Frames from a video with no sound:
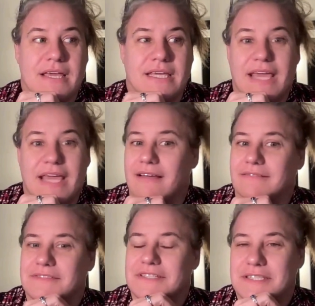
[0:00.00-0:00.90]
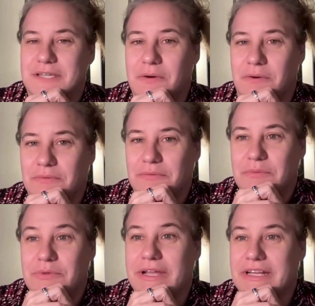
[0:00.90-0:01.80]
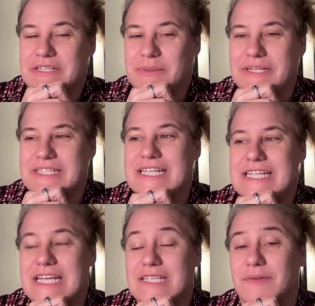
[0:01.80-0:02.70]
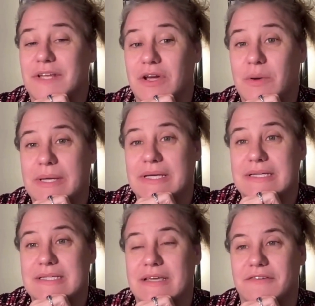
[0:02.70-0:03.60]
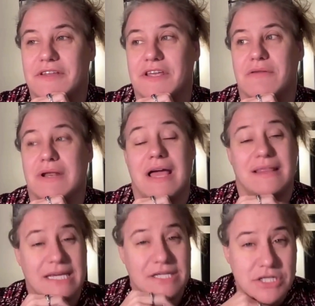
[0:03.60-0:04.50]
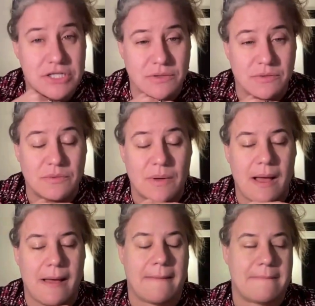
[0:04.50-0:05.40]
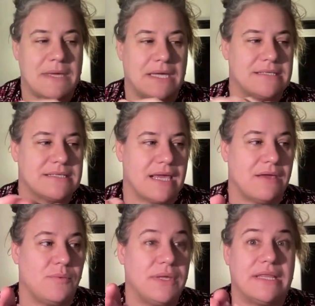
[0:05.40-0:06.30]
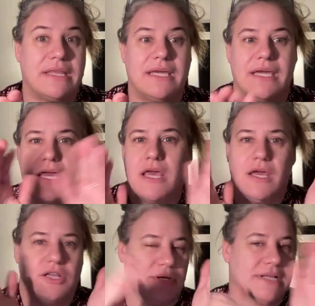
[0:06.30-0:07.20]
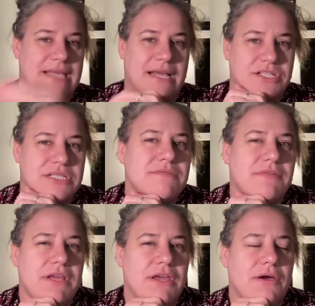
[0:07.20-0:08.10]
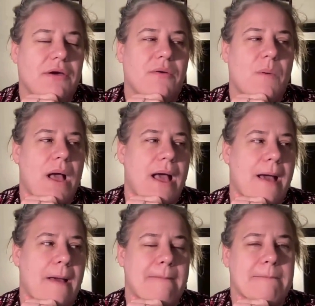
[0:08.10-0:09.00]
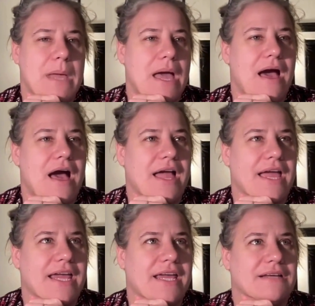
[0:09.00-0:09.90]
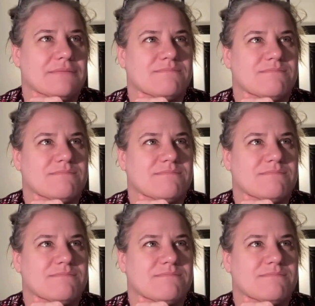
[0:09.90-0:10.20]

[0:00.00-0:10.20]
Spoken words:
Yeah, so we'll get into it. Today's video is a video that I like to do. It's a weekly transactions video. I